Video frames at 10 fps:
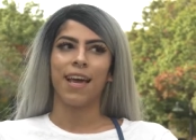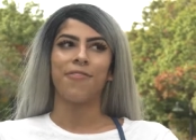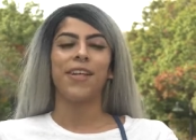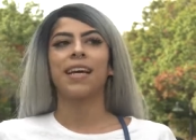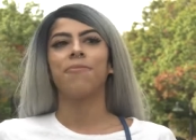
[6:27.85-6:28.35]
I
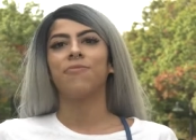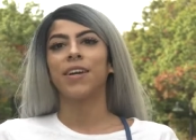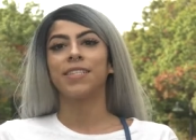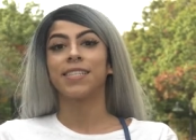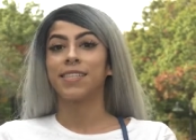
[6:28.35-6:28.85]
feel like I'm
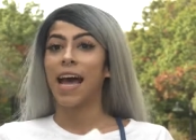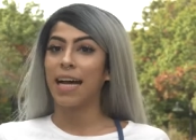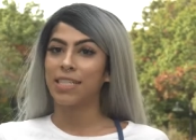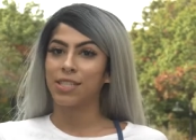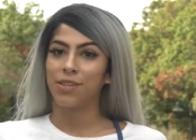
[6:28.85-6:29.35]
very
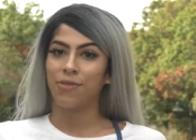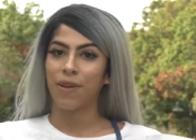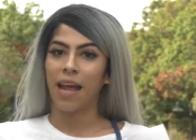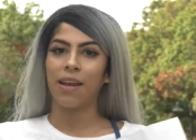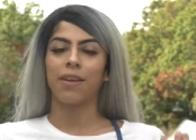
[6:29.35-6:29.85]
disattached,
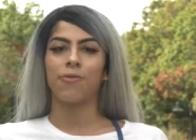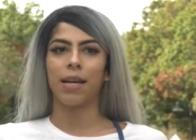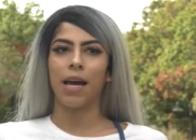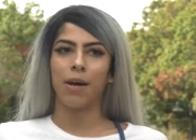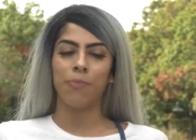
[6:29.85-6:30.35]
and like right
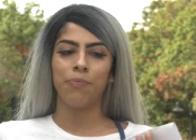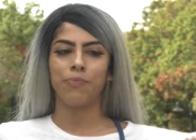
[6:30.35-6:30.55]
now,